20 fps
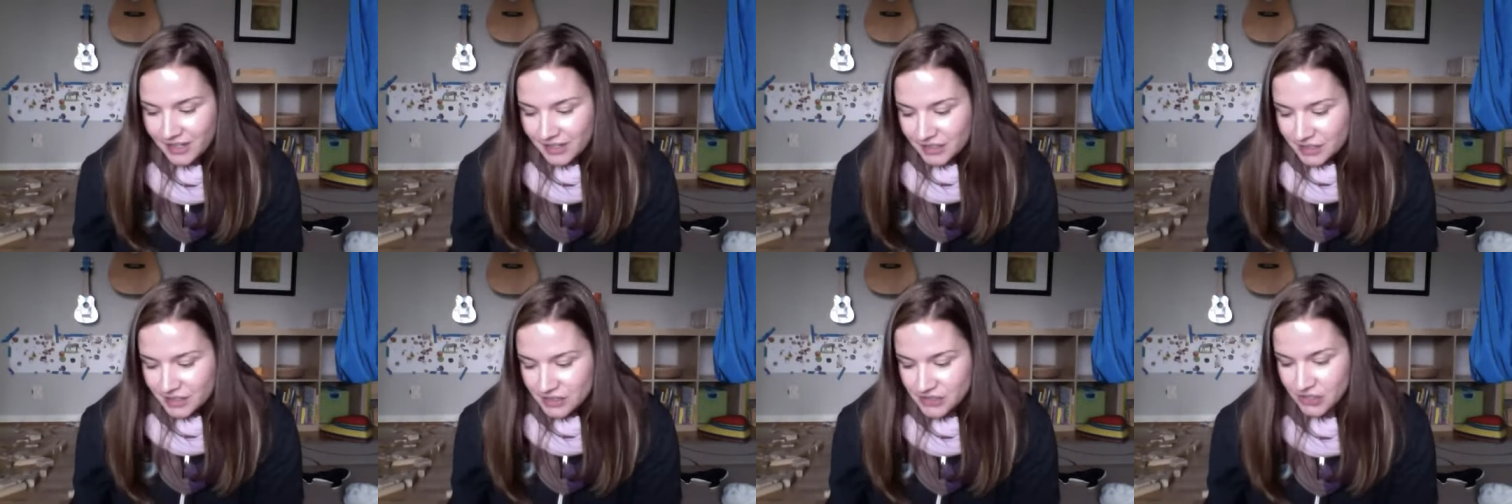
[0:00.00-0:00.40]

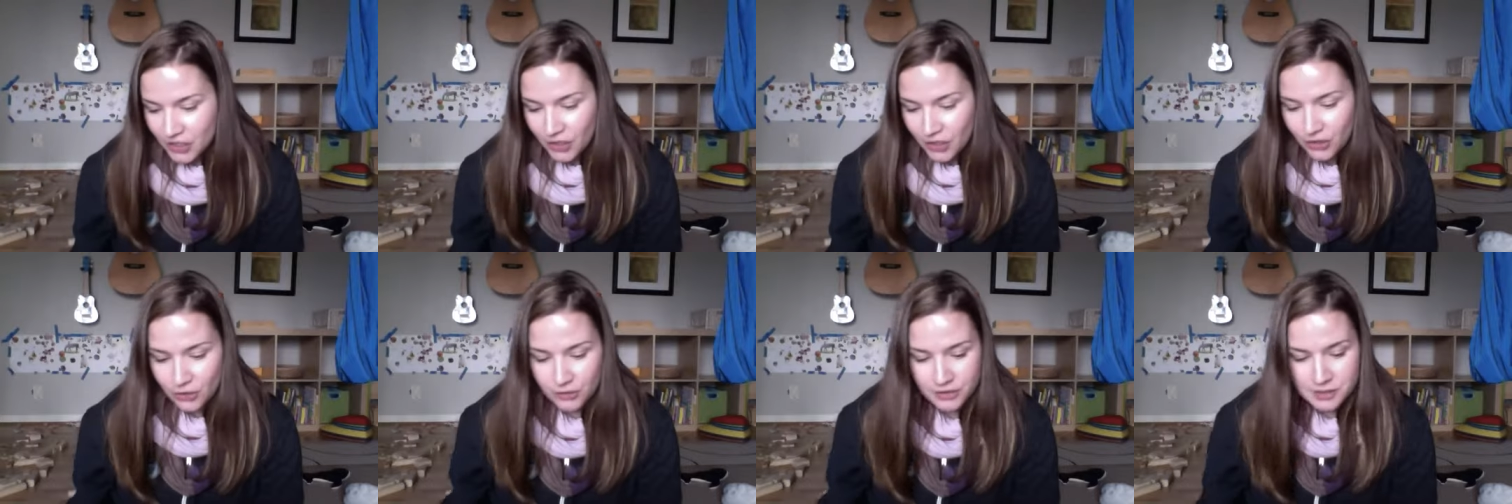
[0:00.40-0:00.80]

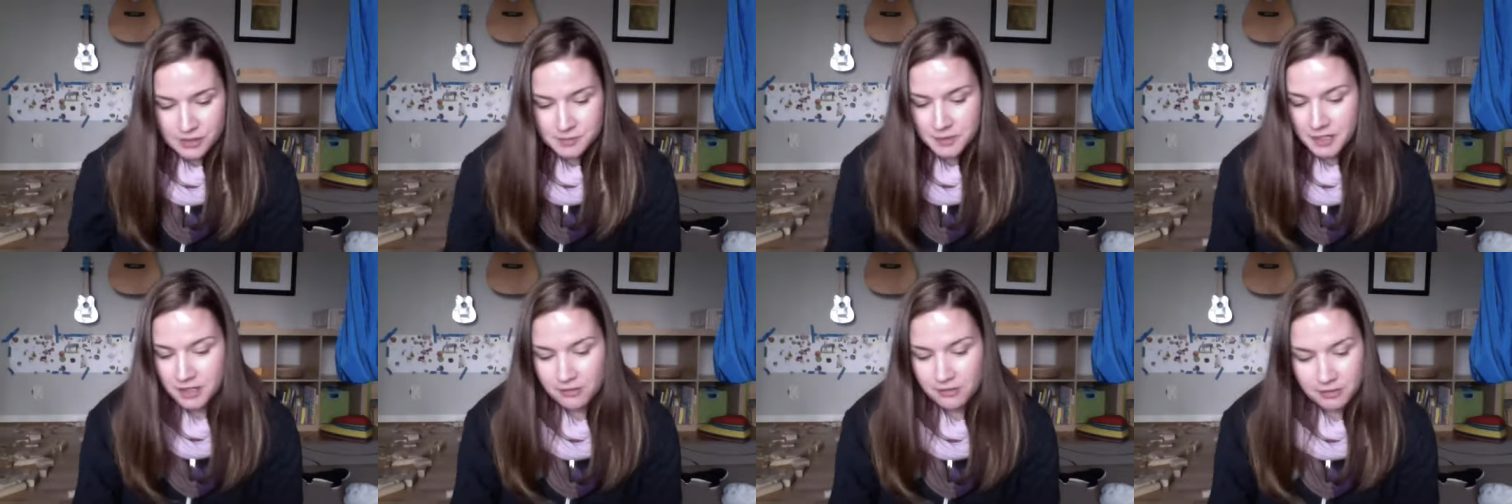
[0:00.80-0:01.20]
So there's
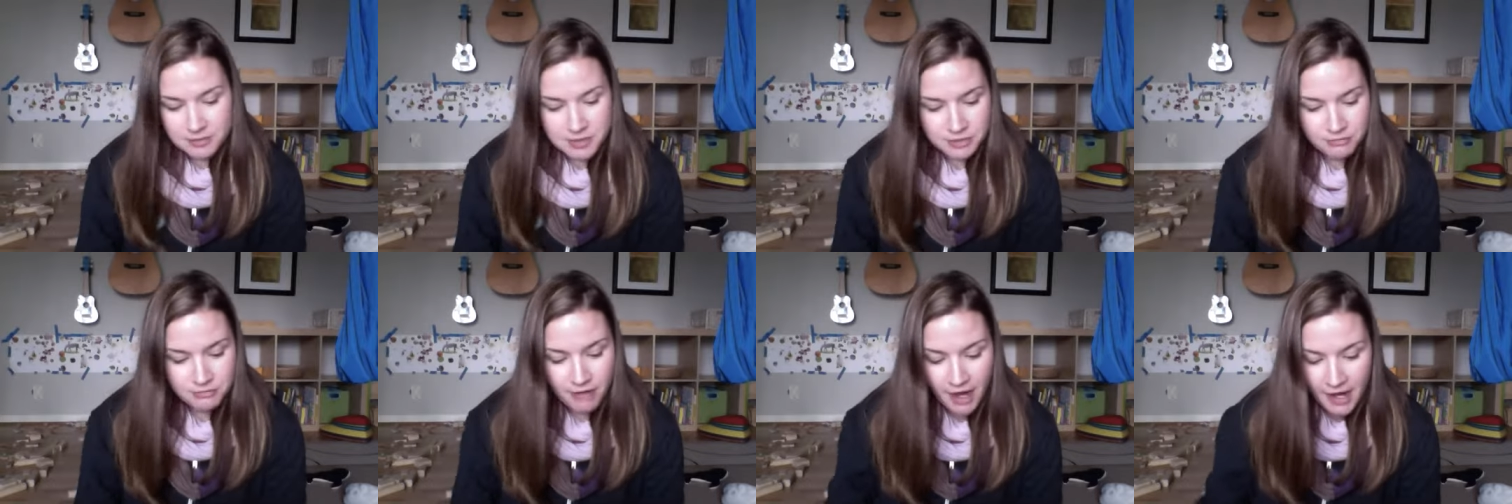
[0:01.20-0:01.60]
plenty of room
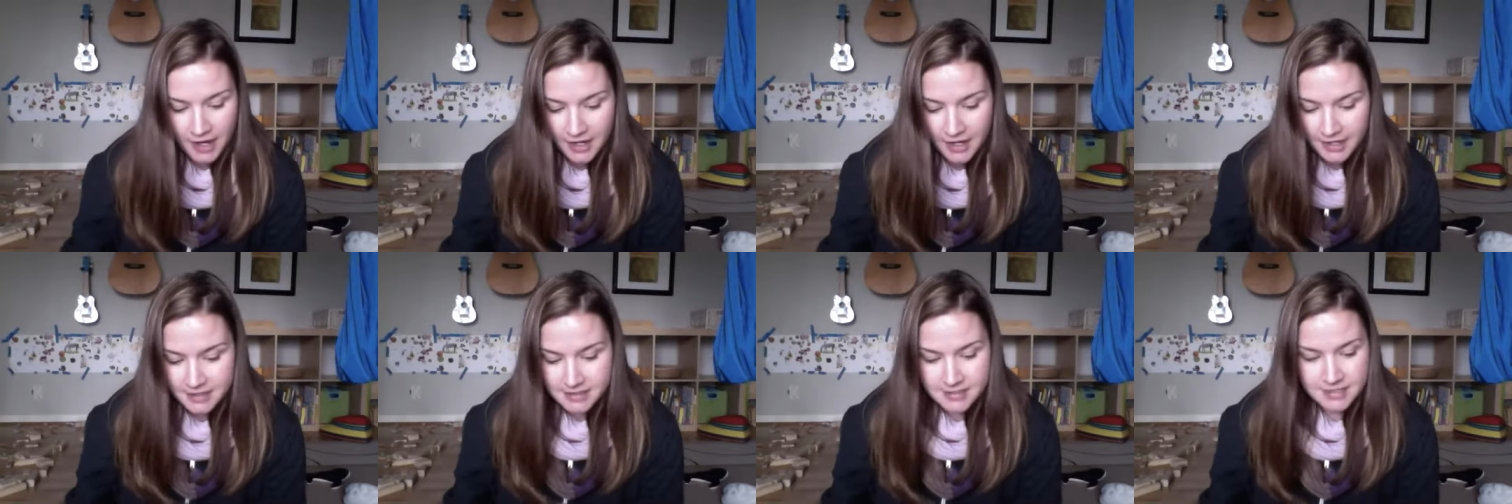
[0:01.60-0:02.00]
to
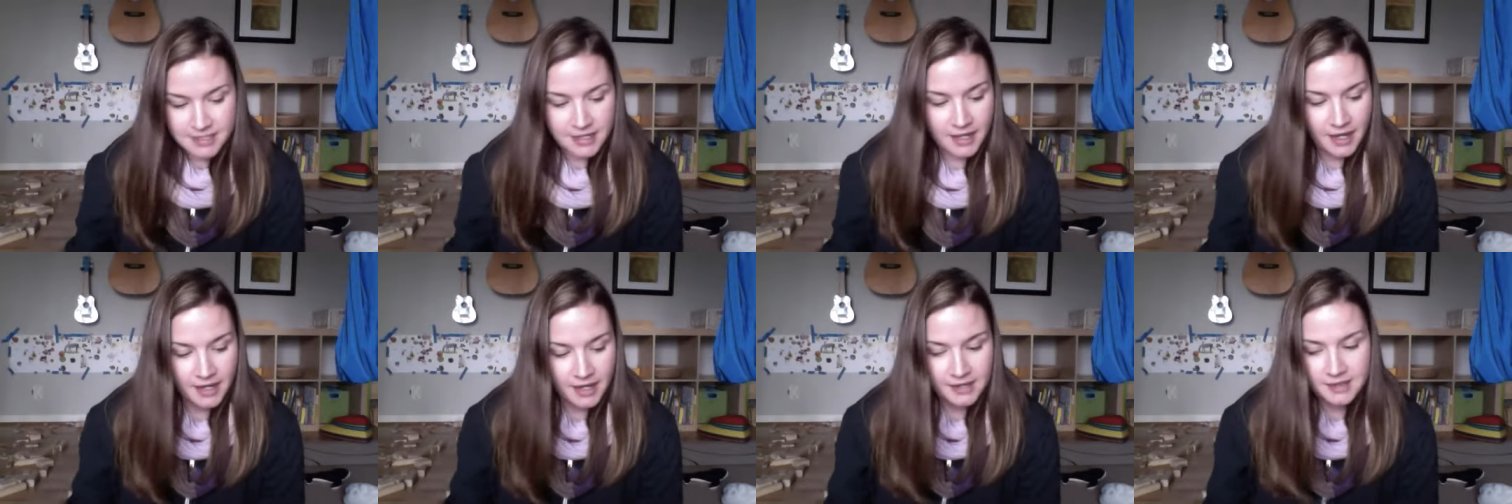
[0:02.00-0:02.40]
write.
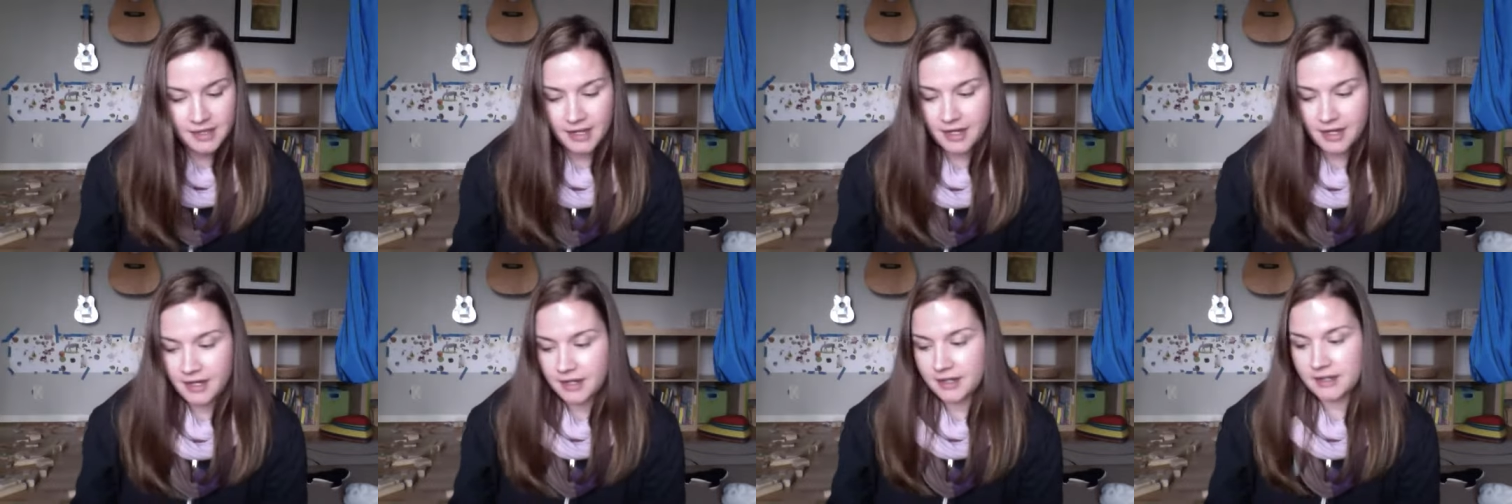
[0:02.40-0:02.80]
I
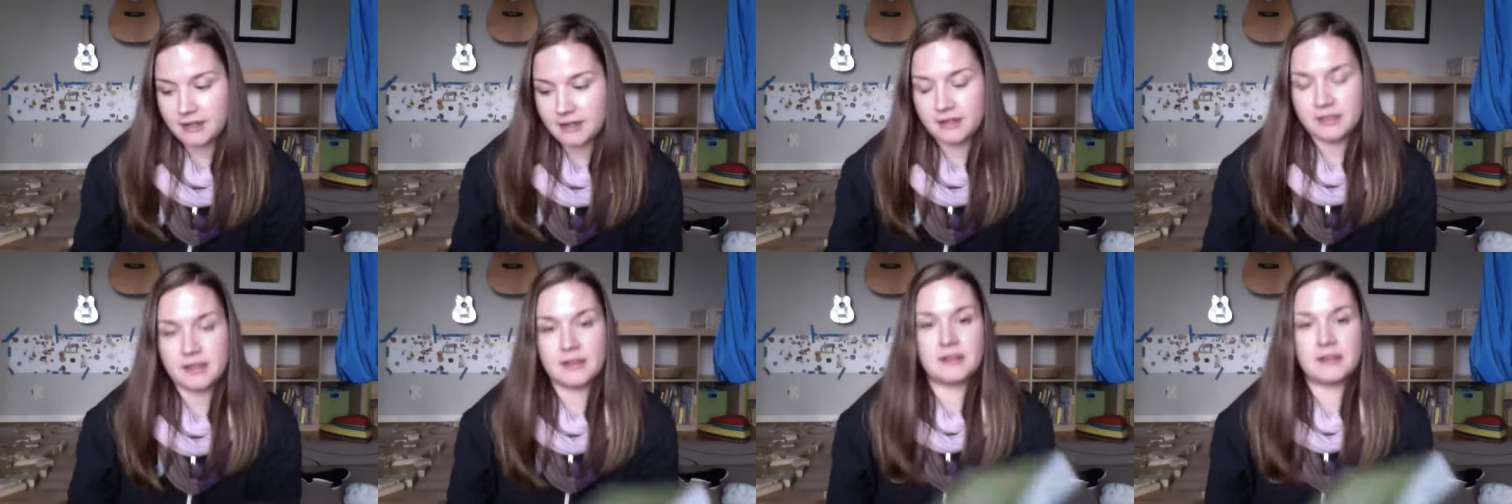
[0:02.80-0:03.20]

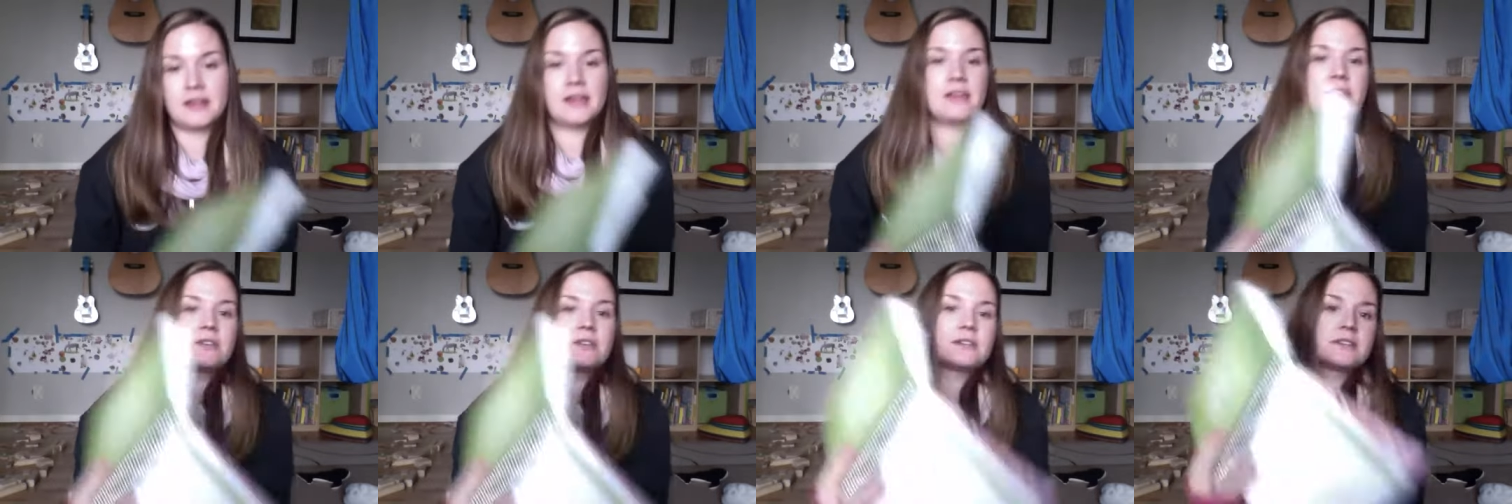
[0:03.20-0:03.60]
like that
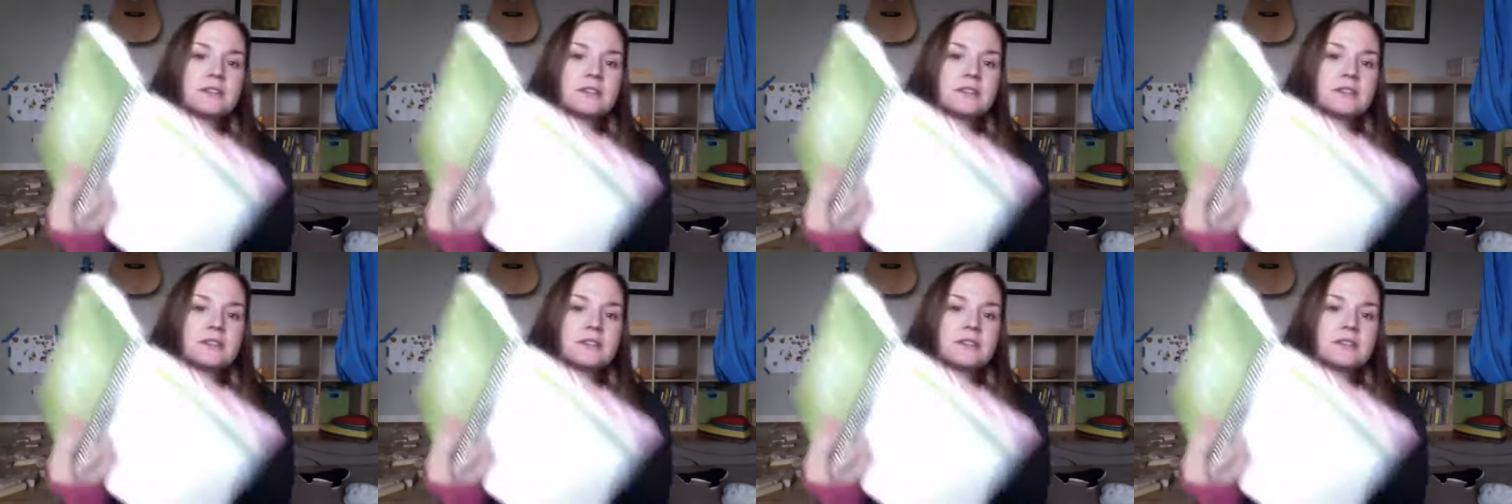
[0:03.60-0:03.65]
like there's